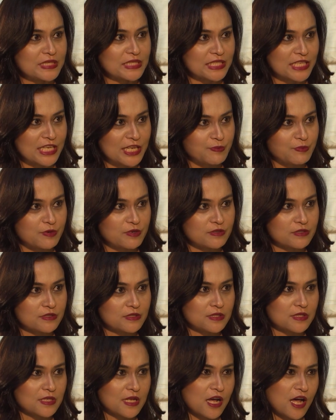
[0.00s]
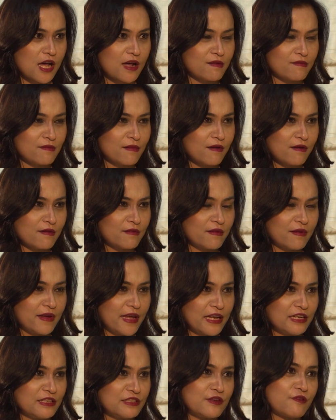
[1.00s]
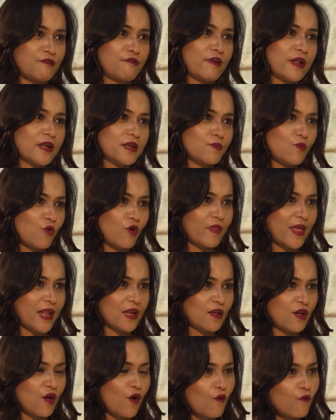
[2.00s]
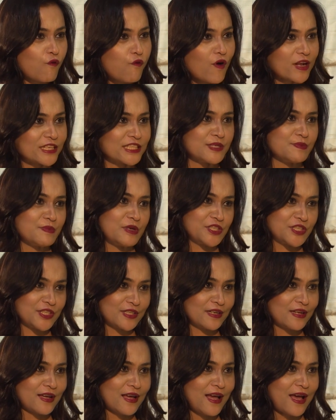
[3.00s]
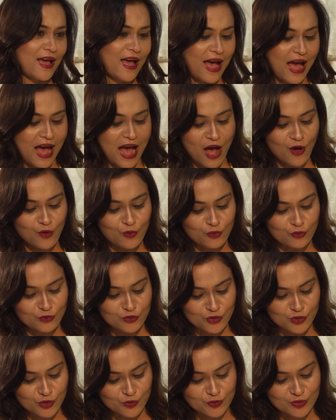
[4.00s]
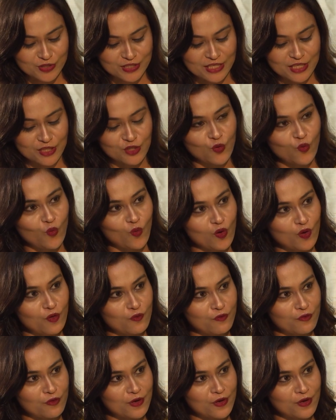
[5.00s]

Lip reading: peacekeepers in different more than 40 missions. How do you see the role of